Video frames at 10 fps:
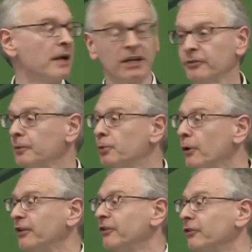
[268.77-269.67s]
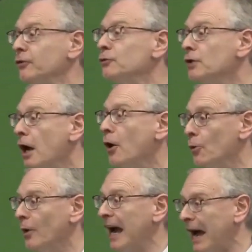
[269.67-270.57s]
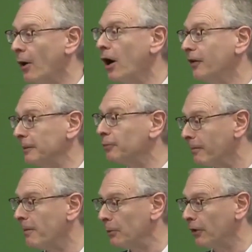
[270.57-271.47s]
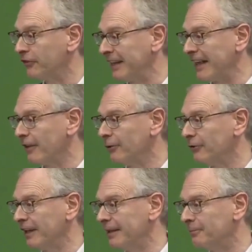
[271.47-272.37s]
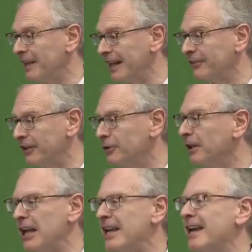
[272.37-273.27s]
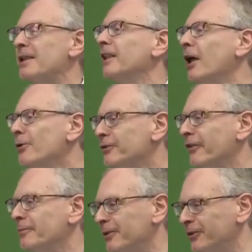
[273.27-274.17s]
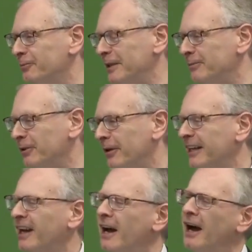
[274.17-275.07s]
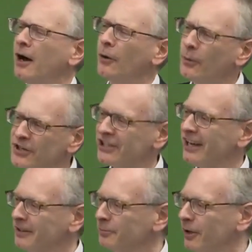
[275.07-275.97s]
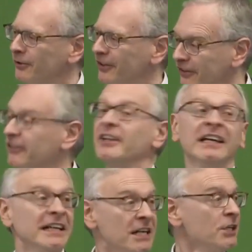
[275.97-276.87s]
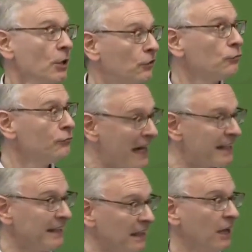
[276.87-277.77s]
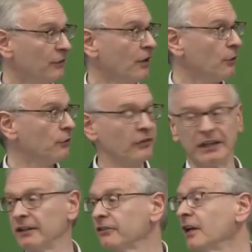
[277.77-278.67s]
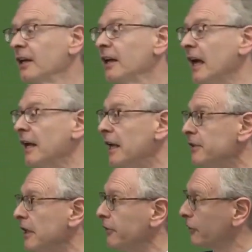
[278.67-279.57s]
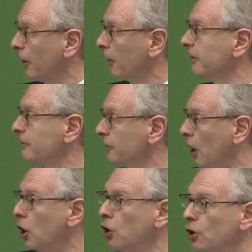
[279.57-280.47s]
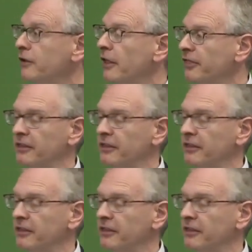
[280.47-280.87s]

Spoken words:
it comes to processes, you know how hard it probably was to get those in place, and you'll hear loads of other business people going, oh, wish I had the processes. To recognise those things is starting to look at